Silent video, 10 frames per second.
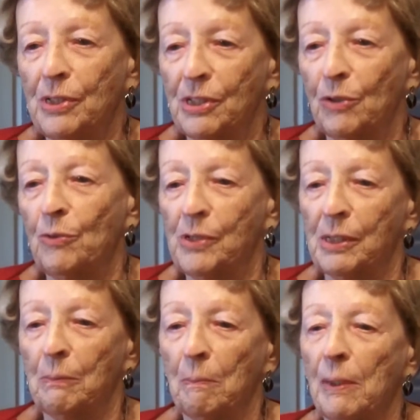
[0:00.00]
as though it was
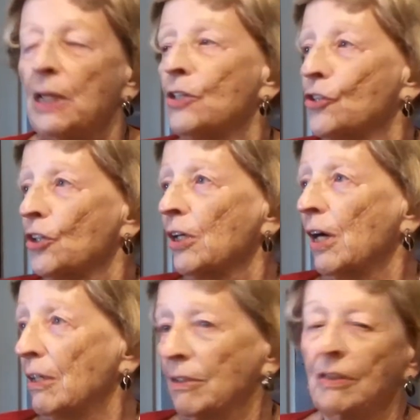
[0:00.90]
a miniature
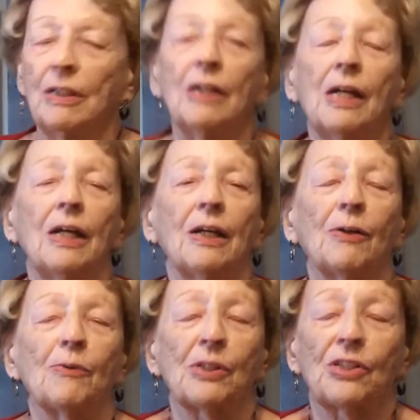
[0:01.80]
garden
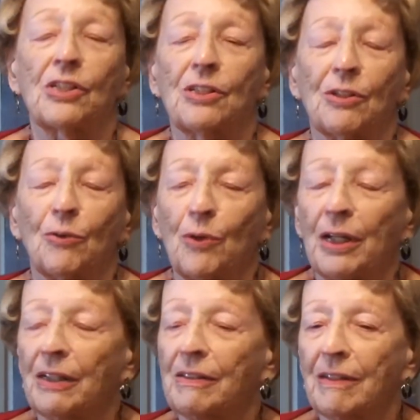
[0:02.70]
was just so
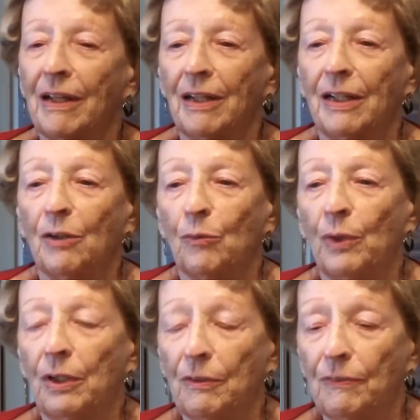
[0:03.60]
exciting and
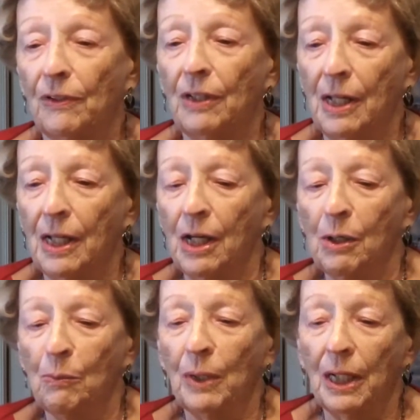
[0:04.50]
wonderful.
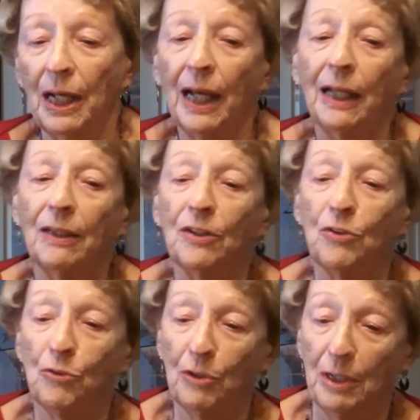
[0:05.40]
Well, I had the
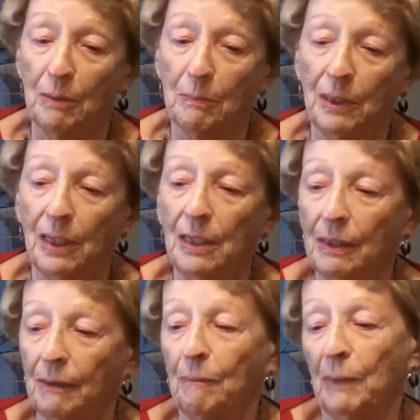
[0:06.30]
dream,
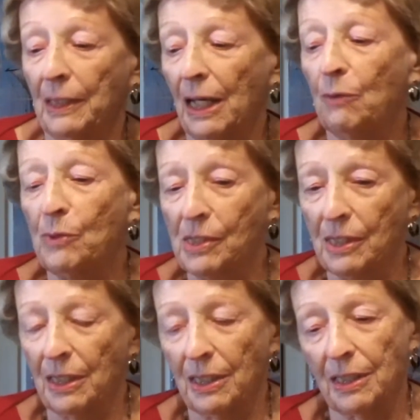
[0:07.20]
but that was
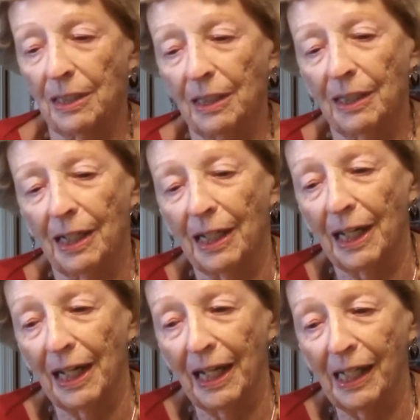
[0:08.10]
it. And
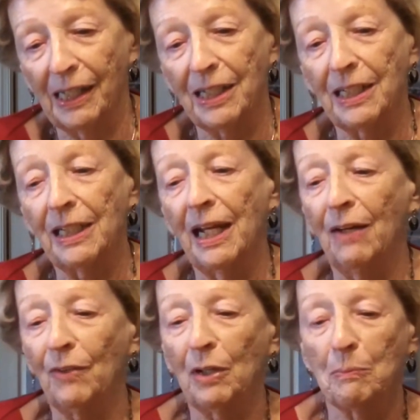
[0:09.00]
I didn't
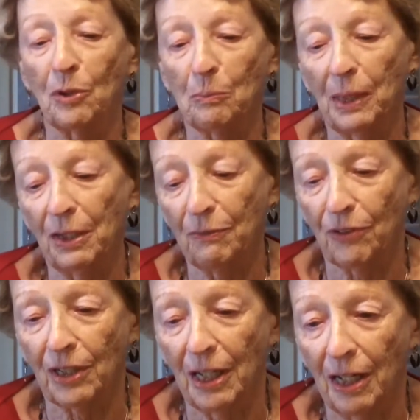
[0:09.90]
have any more money
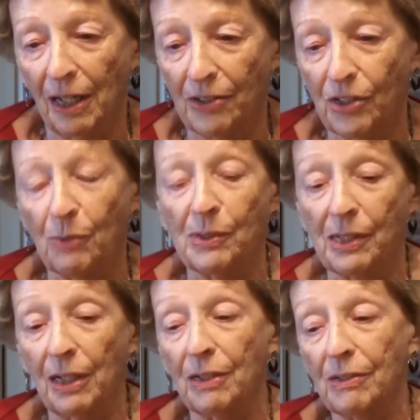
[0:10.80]
for college. I was
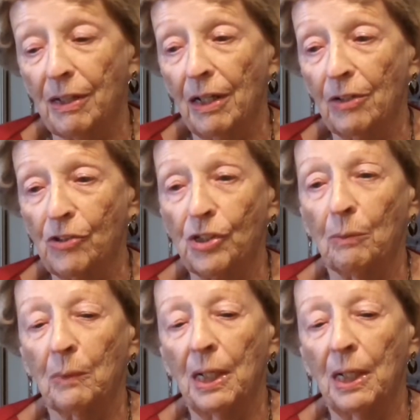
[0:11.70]
on a scholarship.